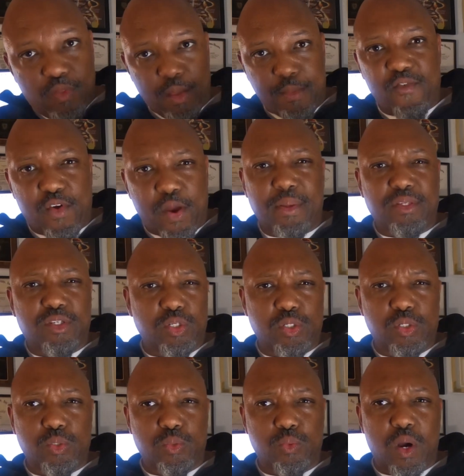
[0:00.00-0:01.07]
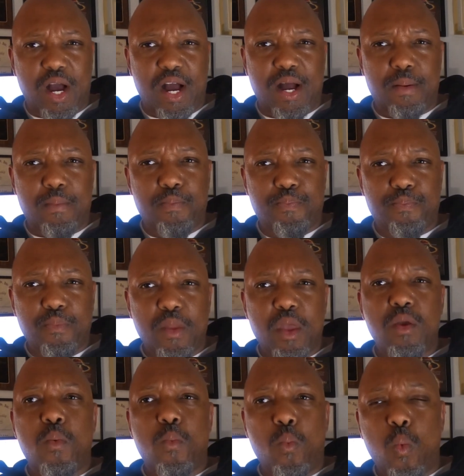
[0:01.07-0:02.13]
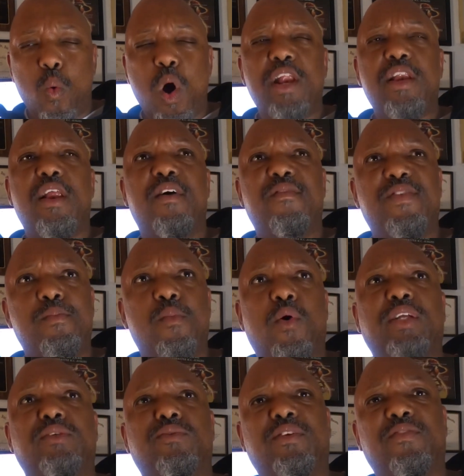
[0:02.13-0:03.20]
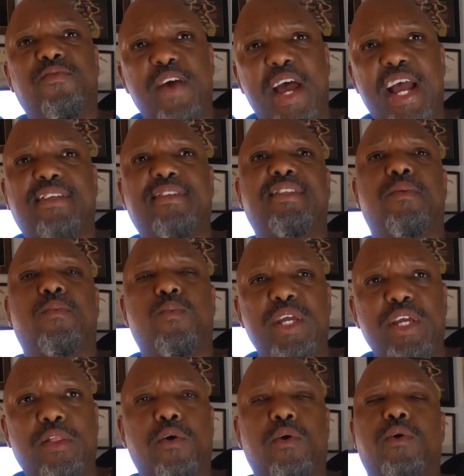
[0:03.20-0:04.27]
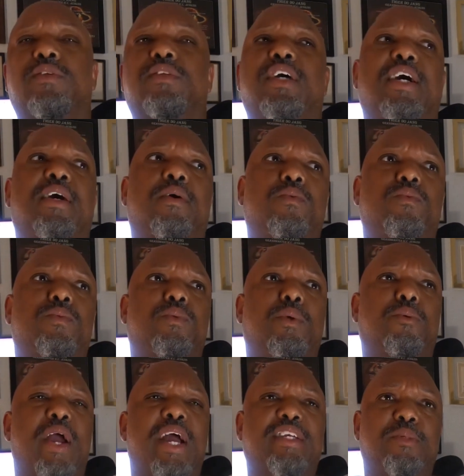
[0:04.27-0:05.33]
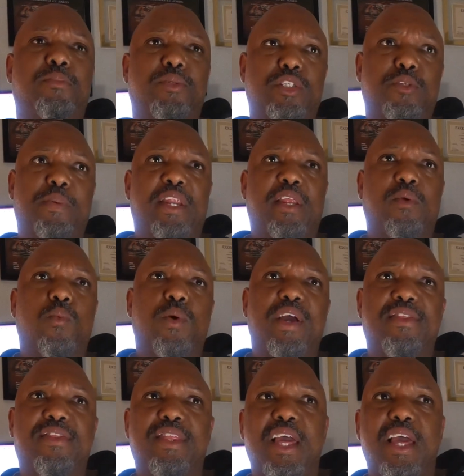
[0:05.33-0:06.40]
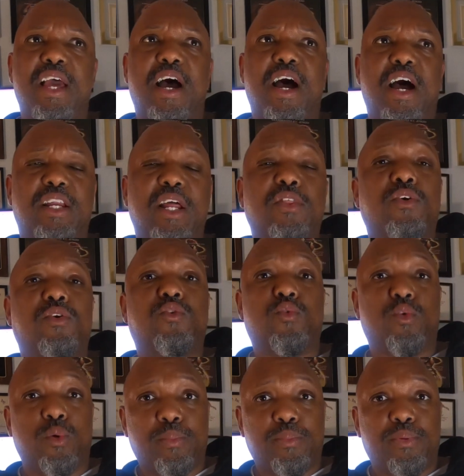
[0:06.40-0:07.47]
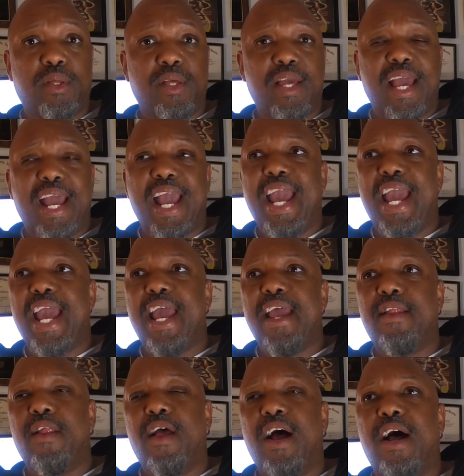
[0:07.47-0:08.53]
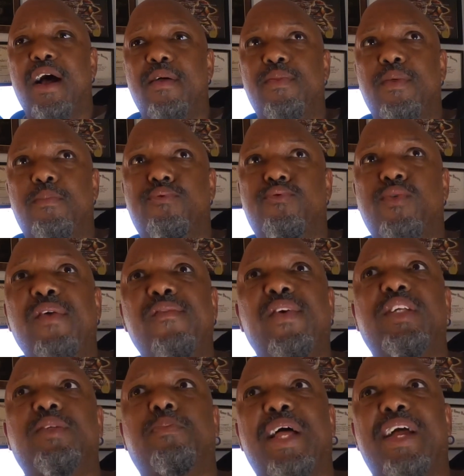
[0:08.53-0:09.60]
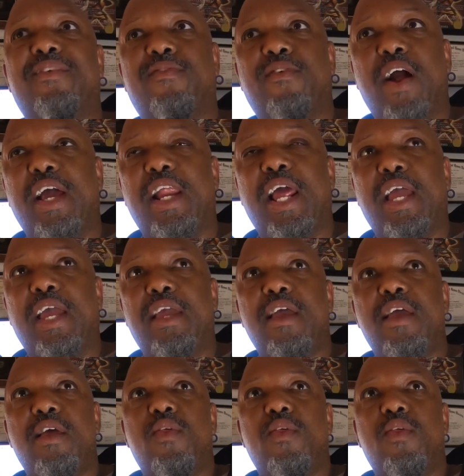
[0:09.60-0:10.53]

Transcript: let me frame it to you. Um, one of the more interesting facts that we learned. Uh, we were actually participating with another group, and uh, the previous Black Friday,